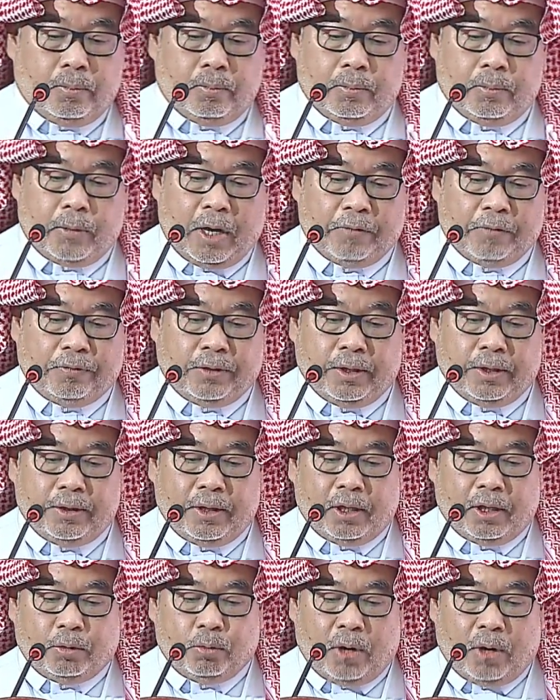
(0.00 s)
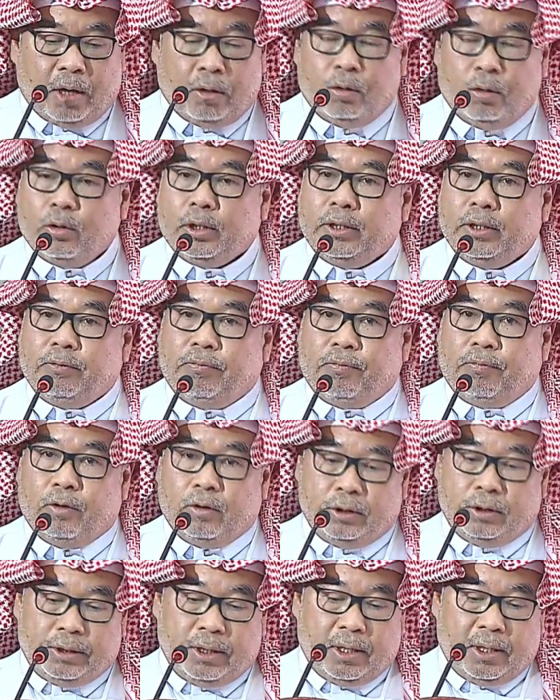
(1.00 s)
After that, we are looking
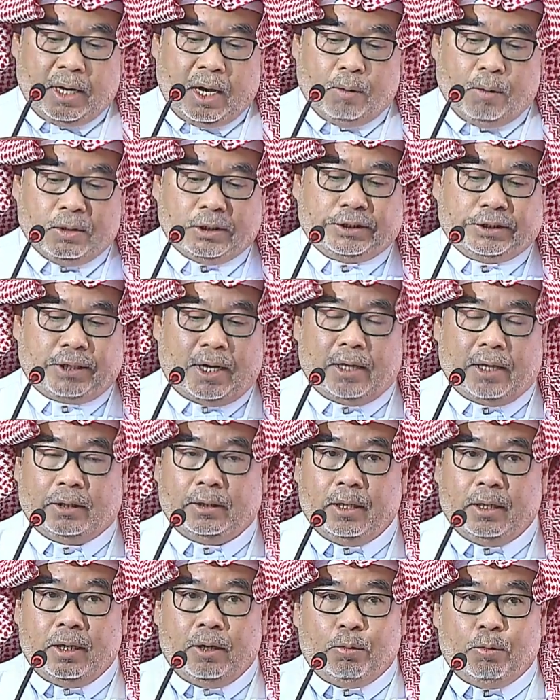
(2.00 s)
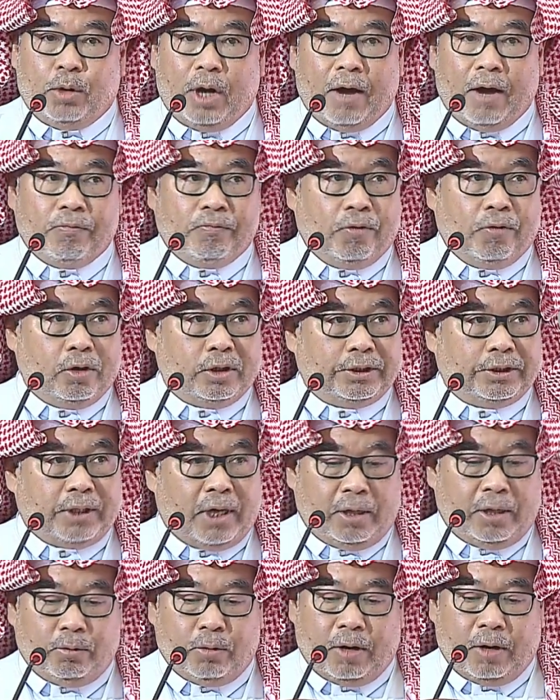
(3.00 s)
for our sign. We have 4
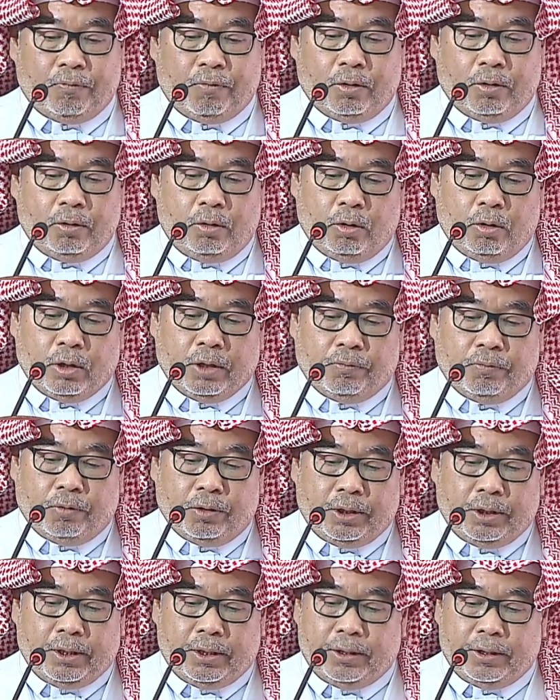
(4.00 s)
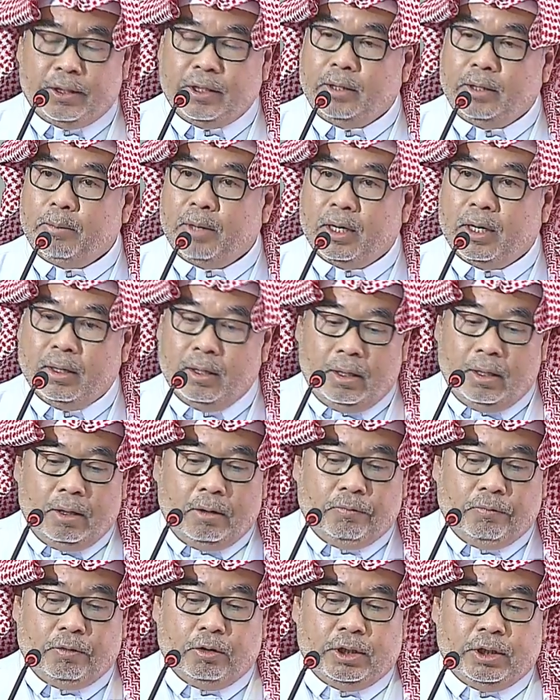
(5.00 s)
signs. We have looking for erythema,
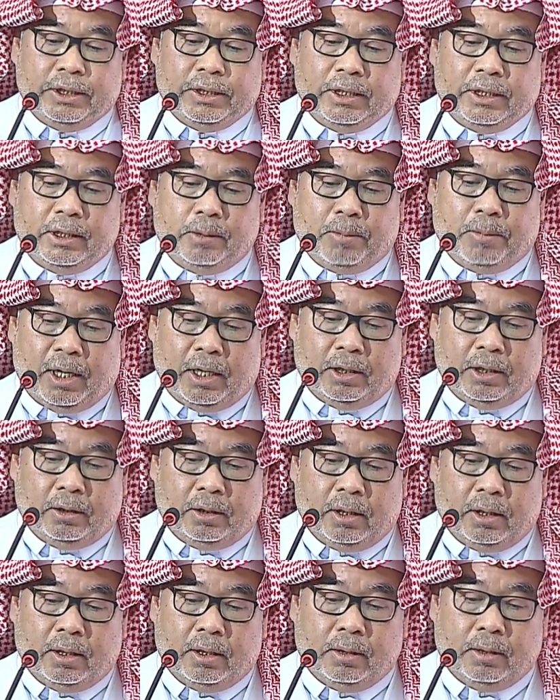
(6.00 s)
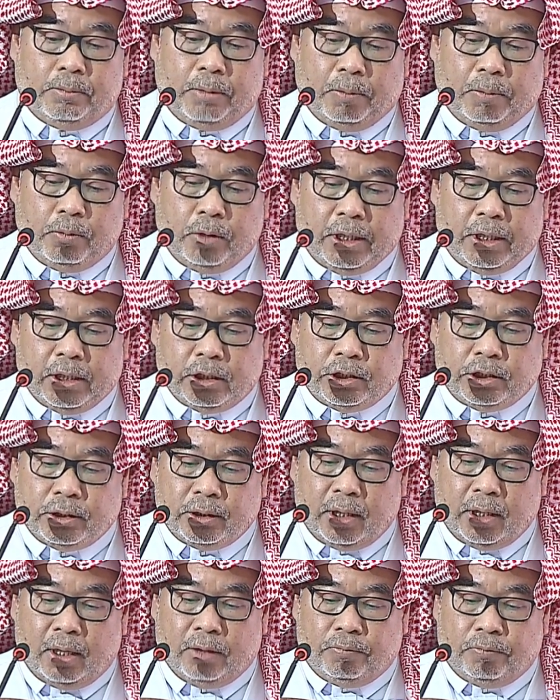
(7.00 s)
for edema and
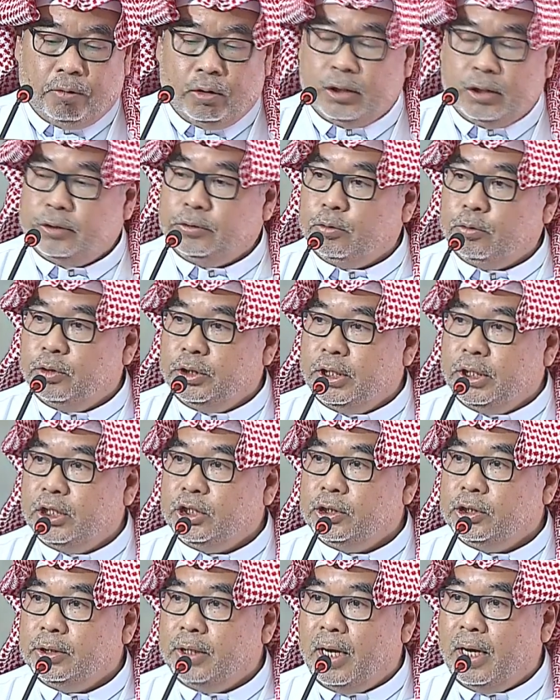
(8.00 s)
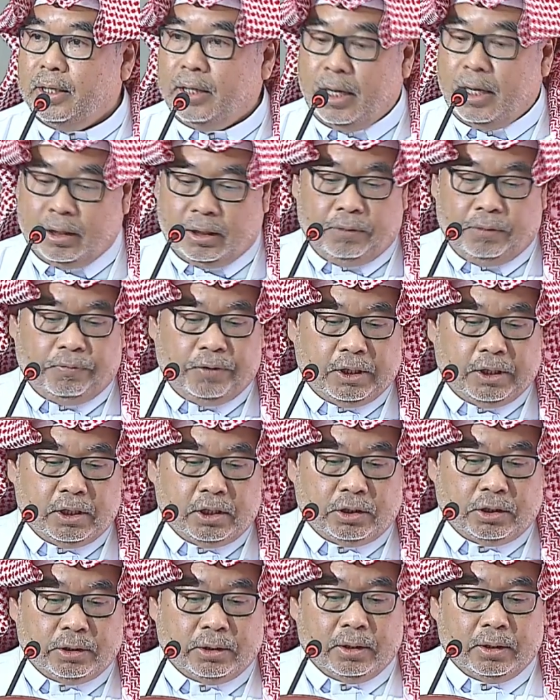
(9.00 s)
papulation, and for excoriation and
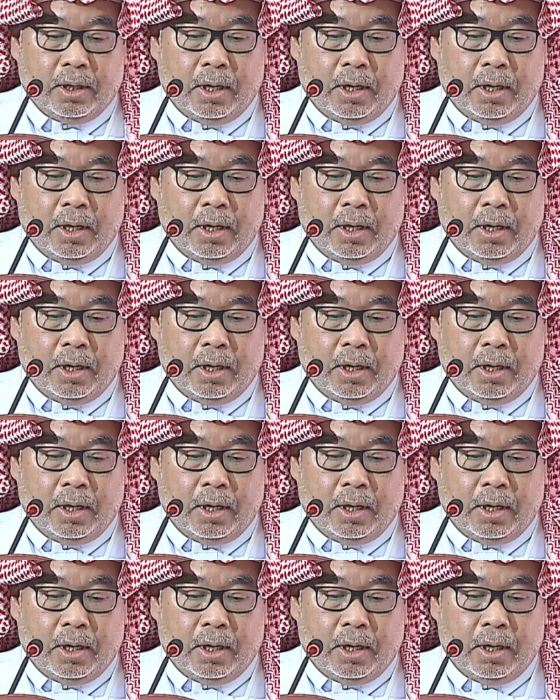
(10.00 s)
lignification.